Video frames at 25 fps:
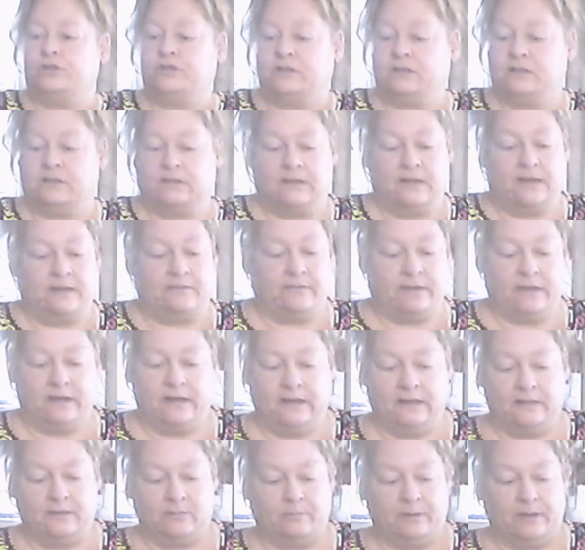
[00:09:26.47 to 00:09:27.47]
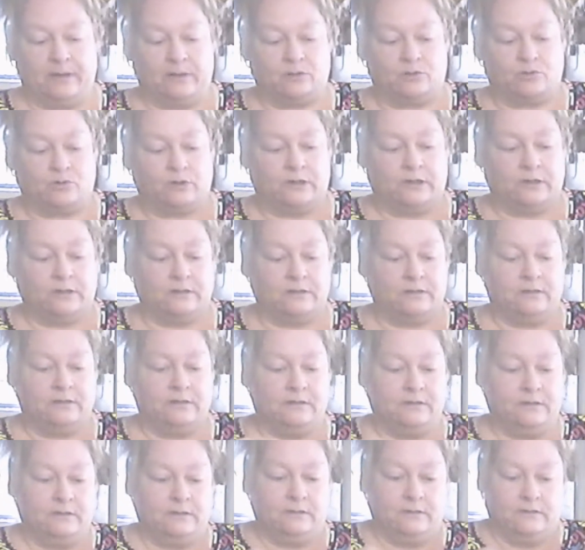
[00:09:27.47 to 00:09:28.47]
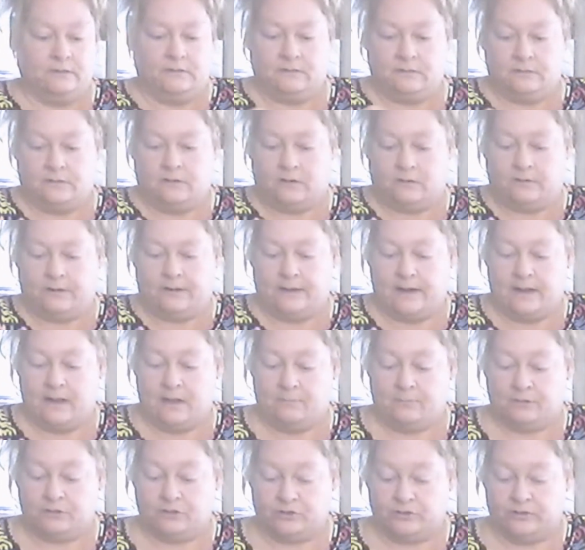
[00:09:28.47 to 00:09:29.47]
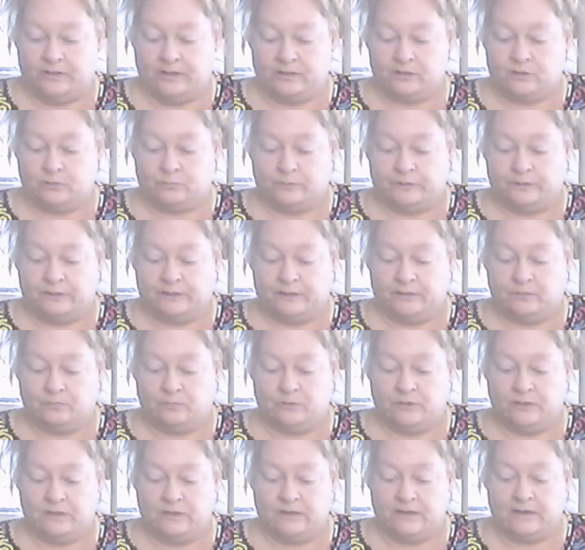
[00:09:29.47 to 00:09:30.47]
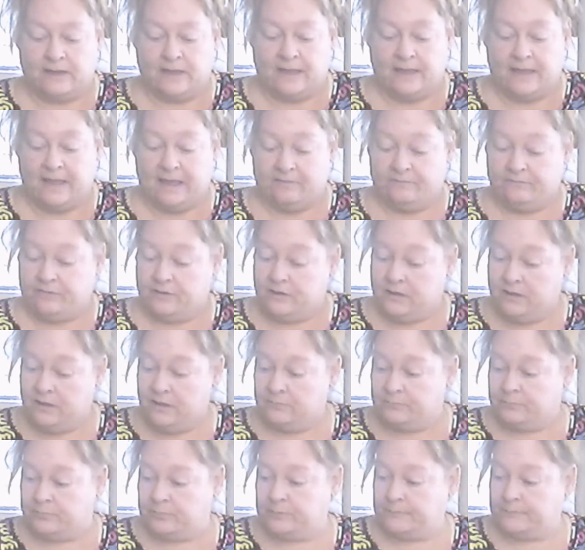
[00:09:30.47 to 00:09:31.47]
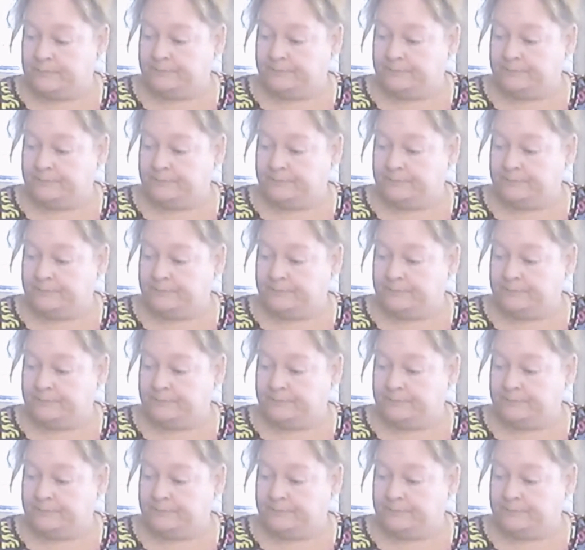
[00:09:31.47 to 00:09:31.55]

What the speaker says: Teresa didn't have any in the pantry. All right, and how much of that do we need? We need a half a cup.